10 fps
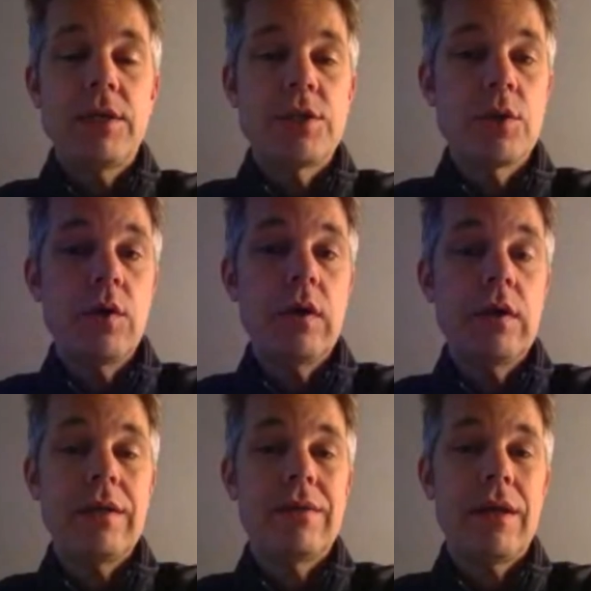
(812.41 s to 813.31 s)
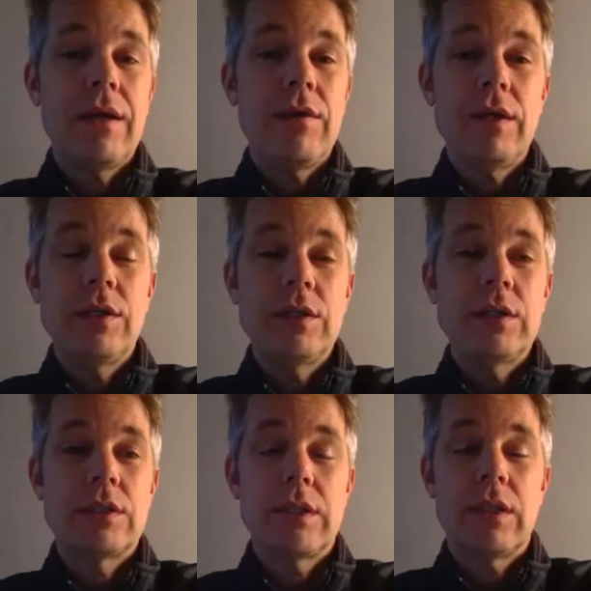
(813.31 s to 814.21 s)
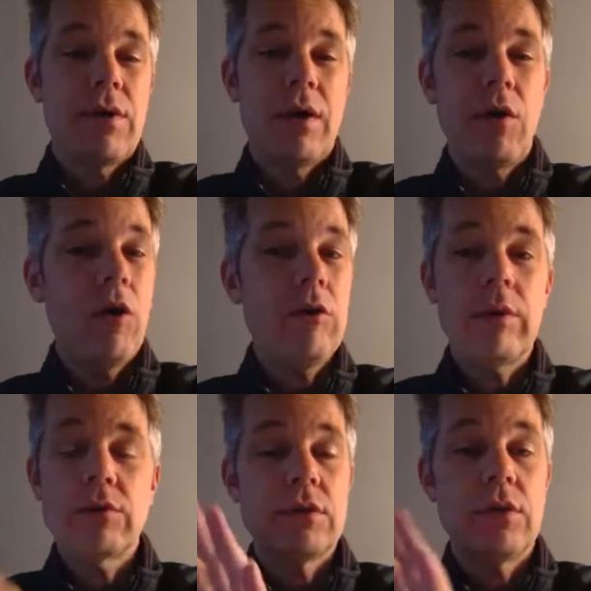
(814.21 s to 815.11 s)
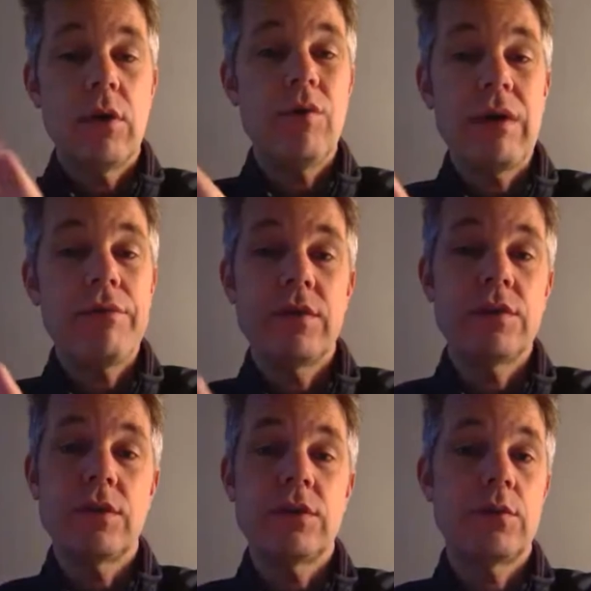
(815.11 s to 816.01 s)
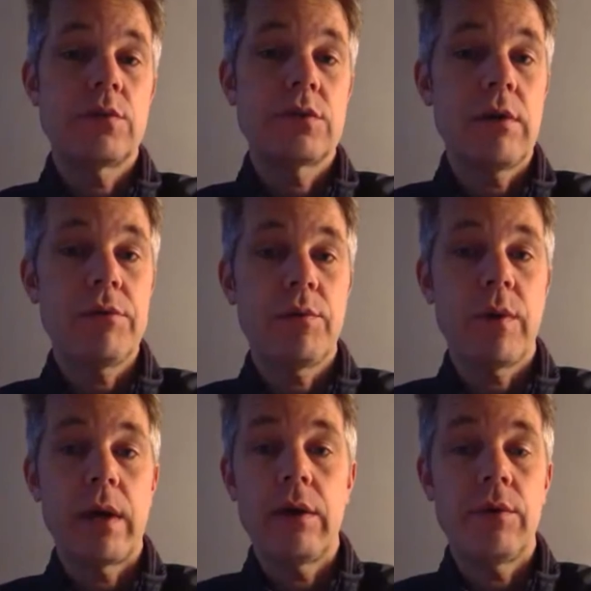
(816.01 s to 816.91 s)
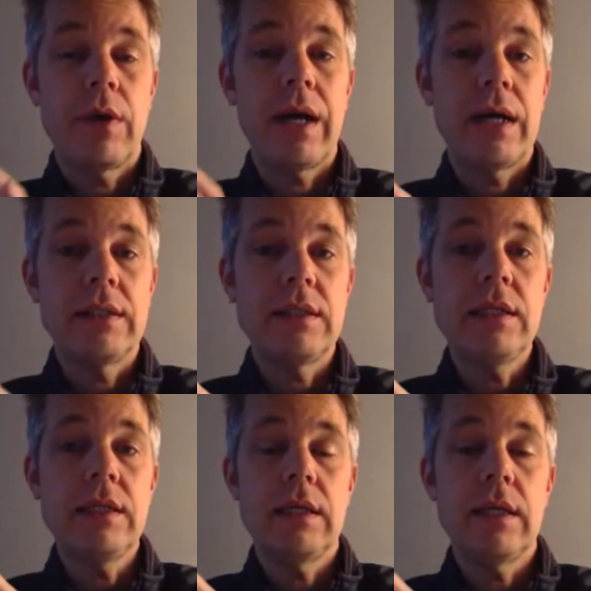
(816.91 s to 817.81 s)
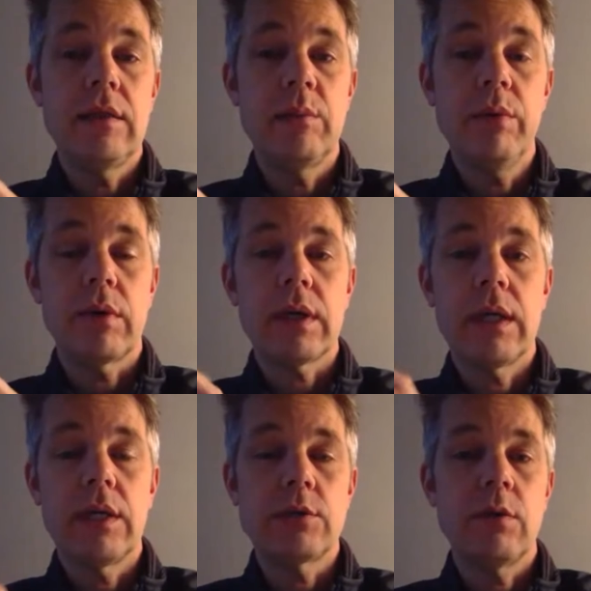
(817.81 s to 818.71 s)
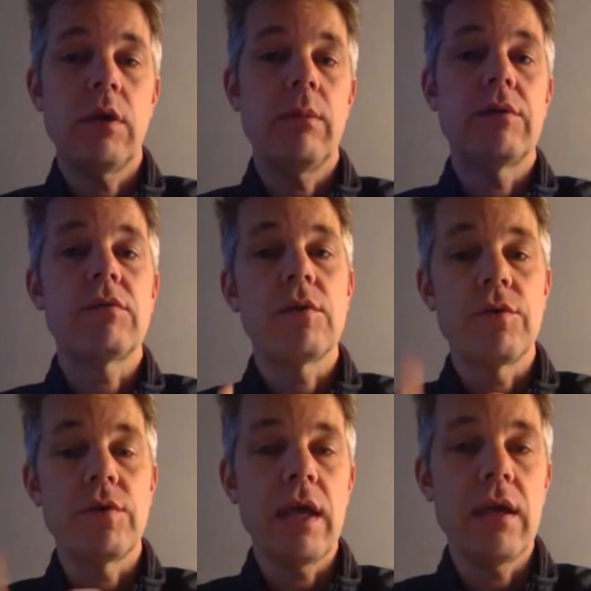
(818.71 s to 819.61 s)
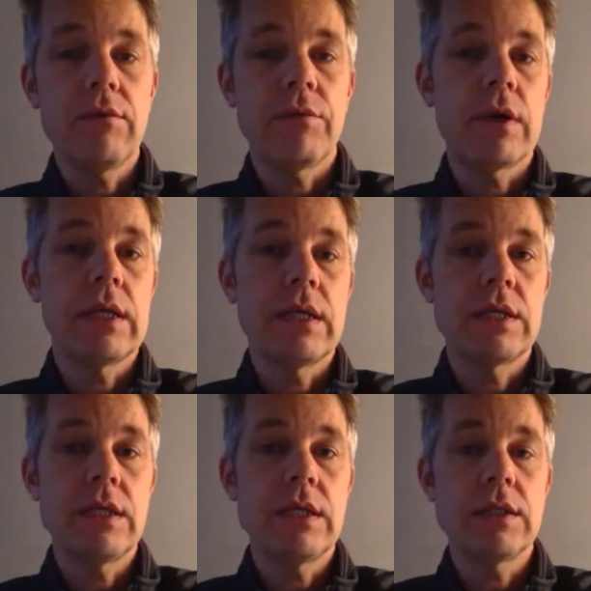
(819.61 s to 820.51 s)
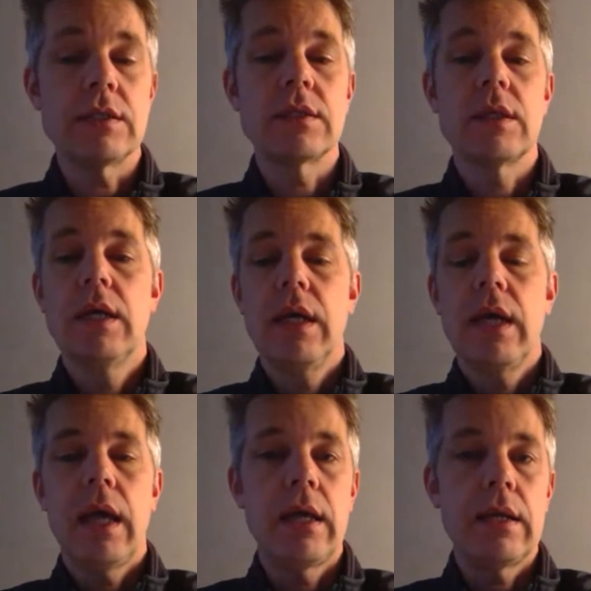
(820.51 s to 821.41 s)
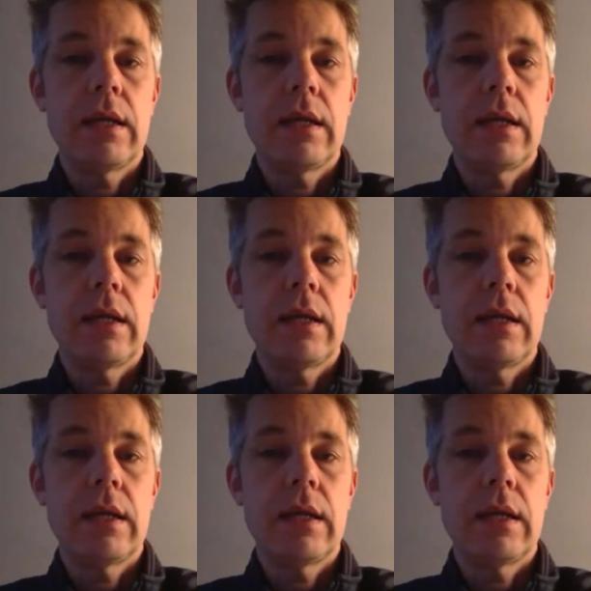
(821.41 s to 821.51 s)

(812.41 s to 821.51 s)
I made sure that there are almost no references to software or IT in the book. It is all about creative organizations and